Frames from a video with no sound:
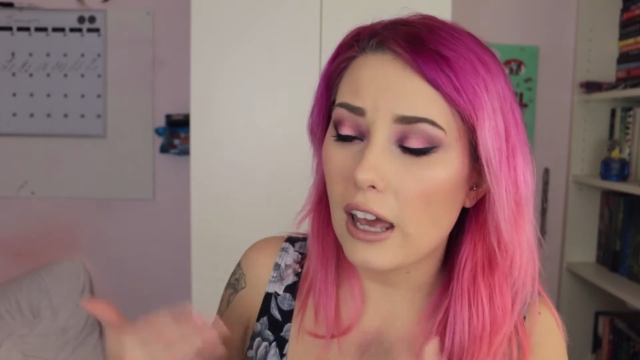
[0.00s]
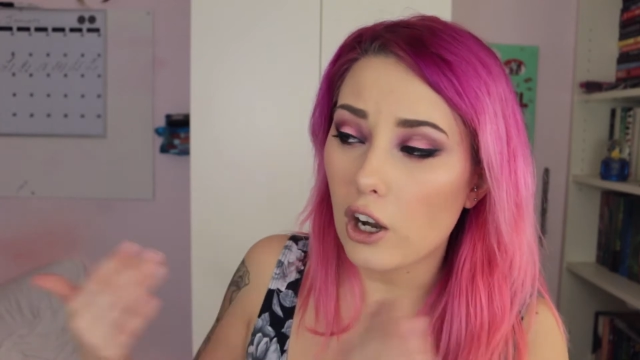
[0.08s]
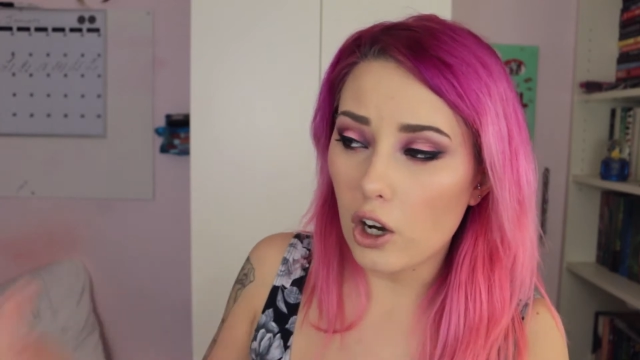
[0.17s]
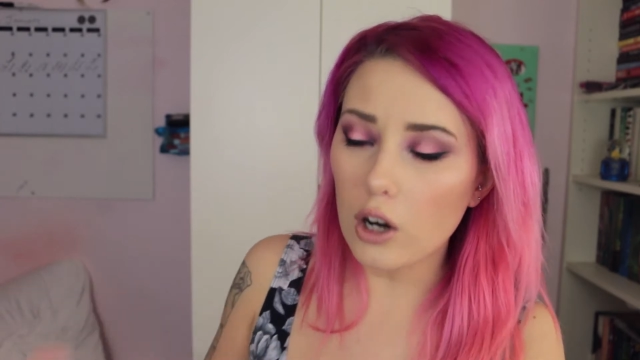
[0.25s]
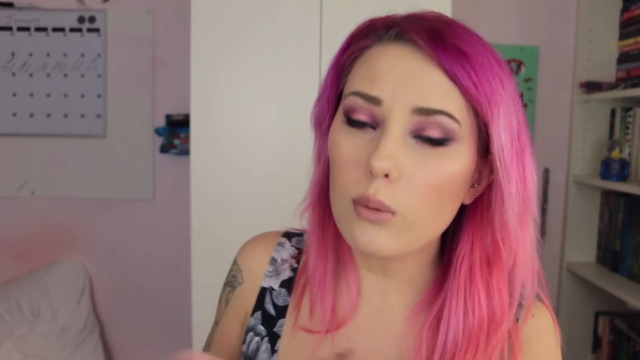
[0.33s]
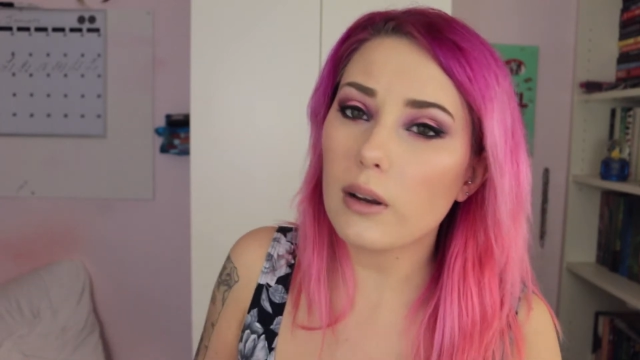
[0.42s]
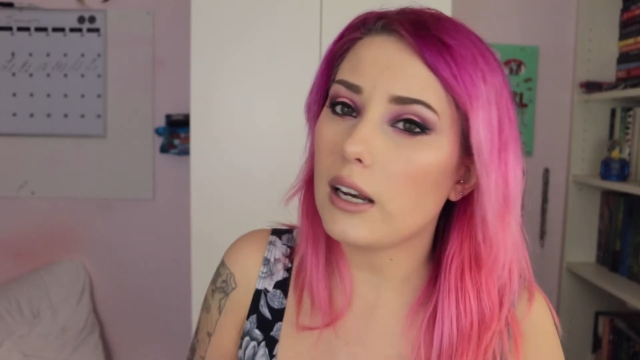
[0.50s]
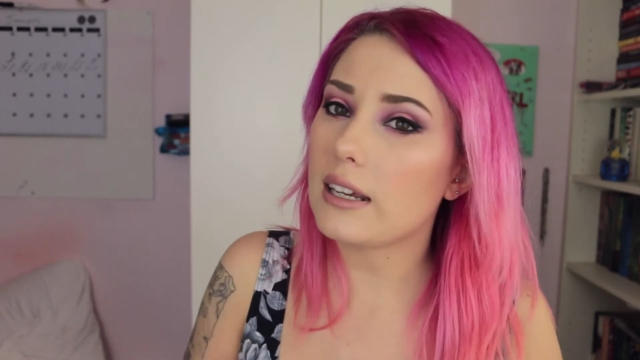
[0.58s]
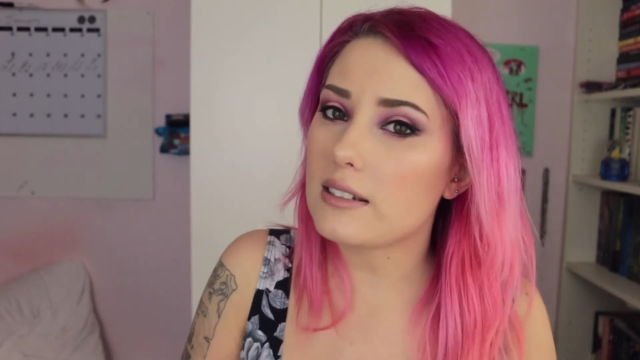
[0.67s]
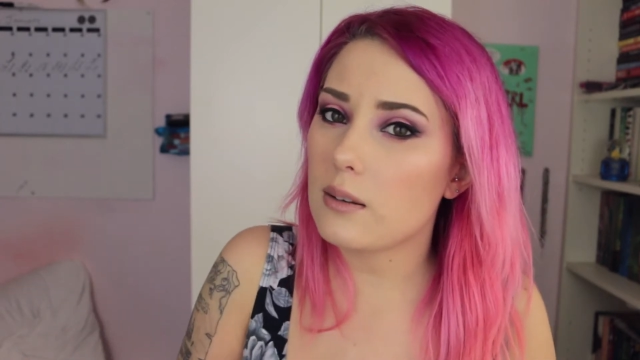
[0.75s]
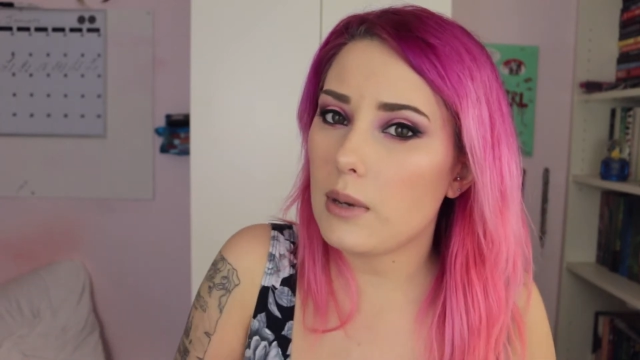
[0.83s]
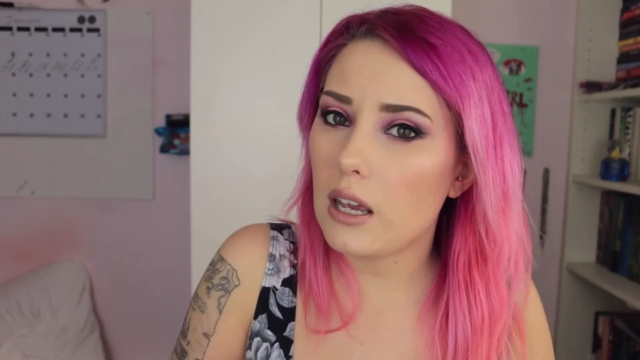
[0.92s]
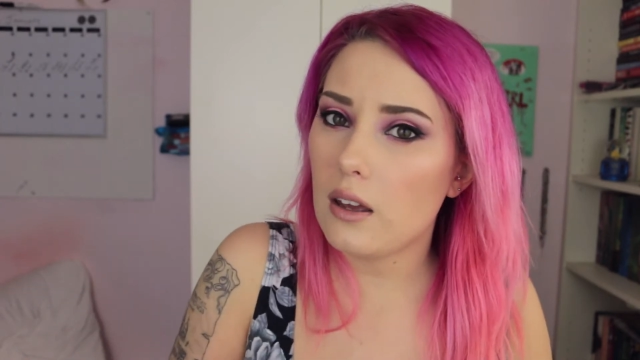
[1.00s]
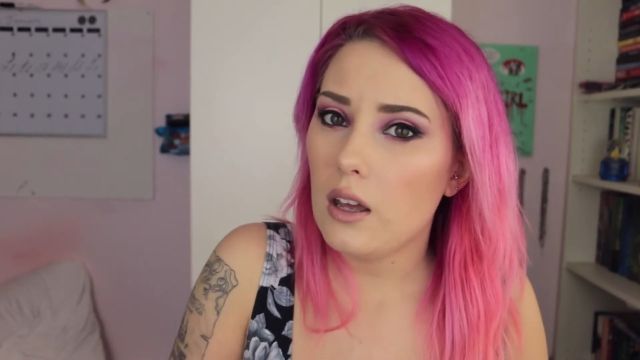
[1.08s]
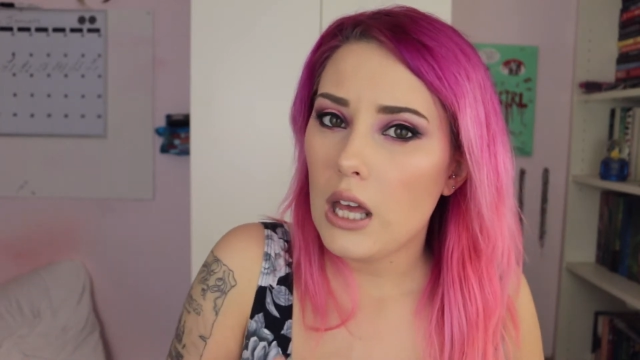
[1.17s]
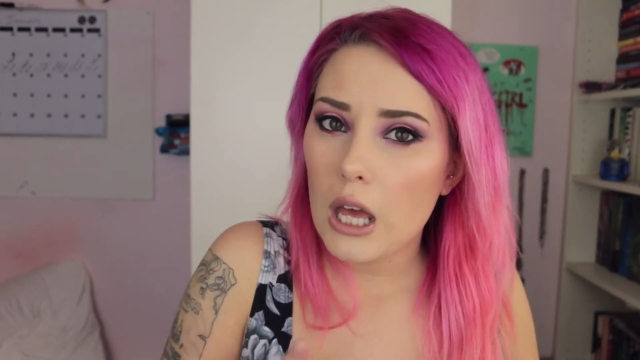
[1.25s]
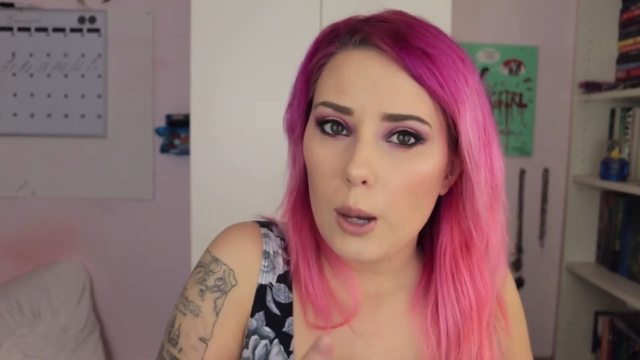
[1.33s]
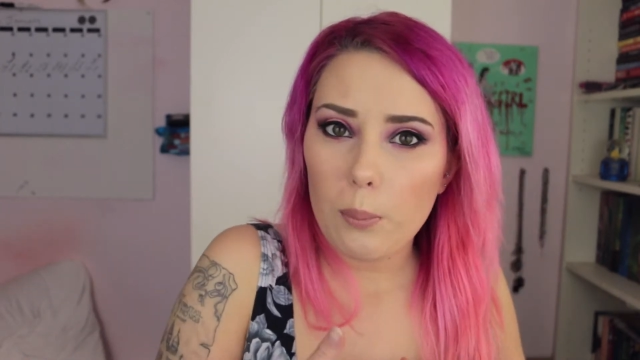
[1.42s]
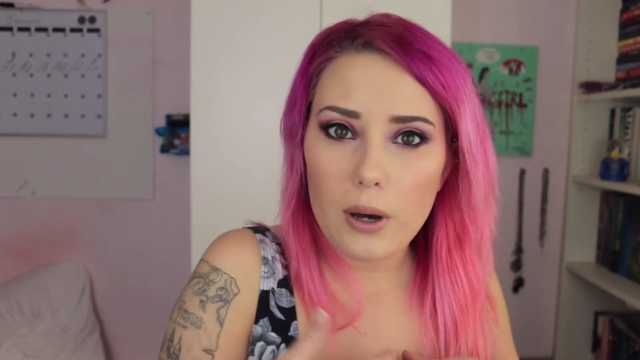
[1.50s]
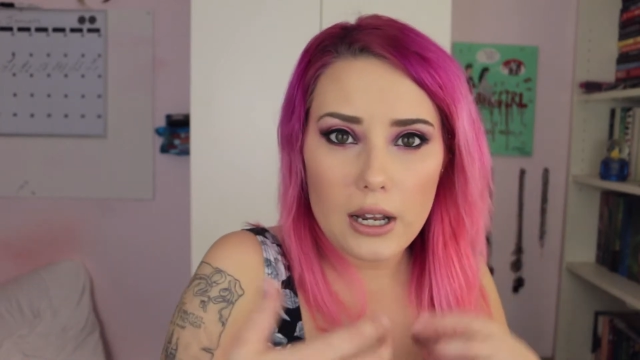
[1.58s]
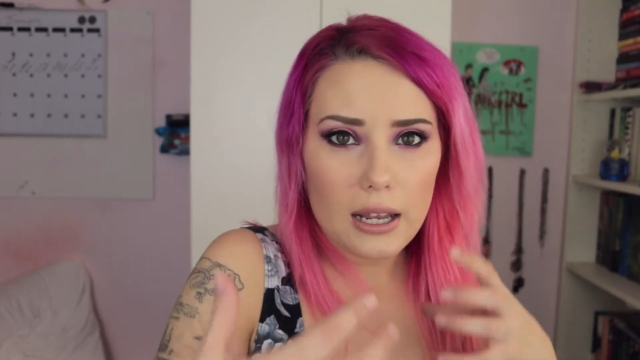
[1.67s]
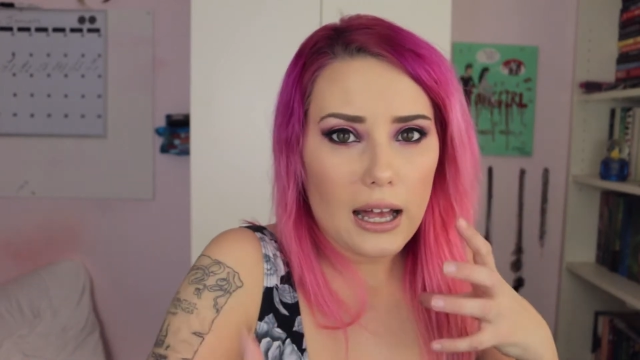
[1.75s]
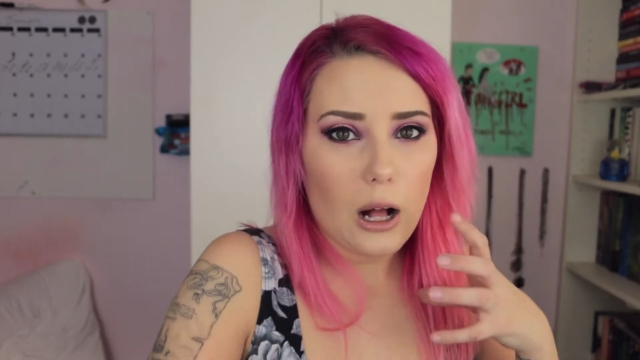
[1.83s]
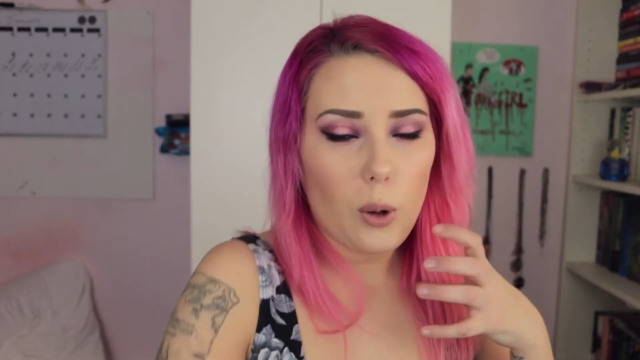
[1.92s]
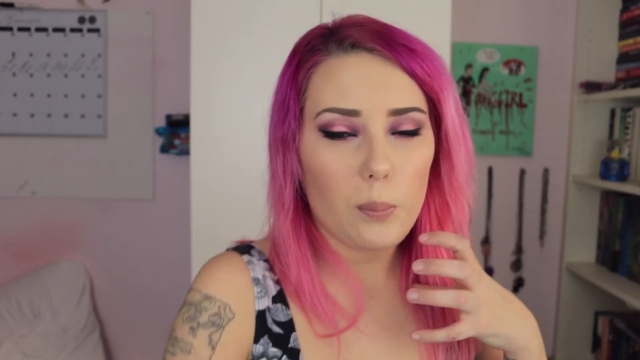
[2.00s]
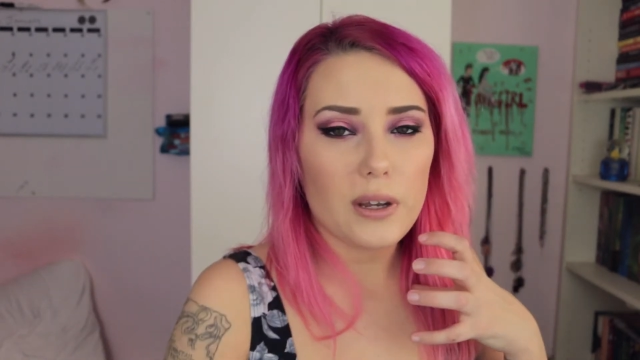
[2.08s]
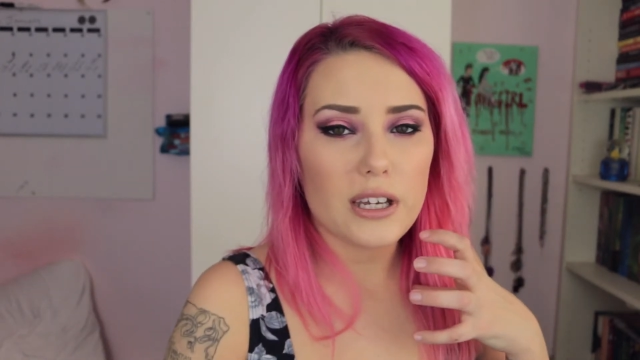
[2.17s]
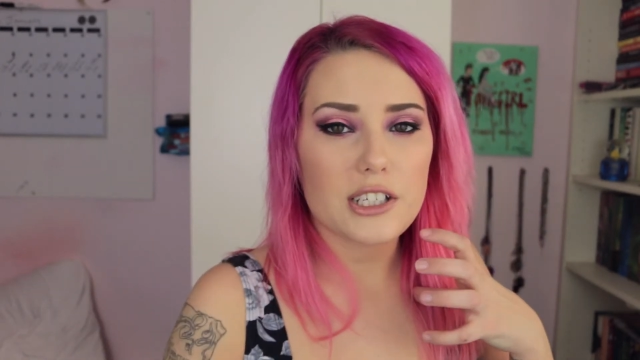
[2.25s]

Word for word: and her reading to me, but it helped me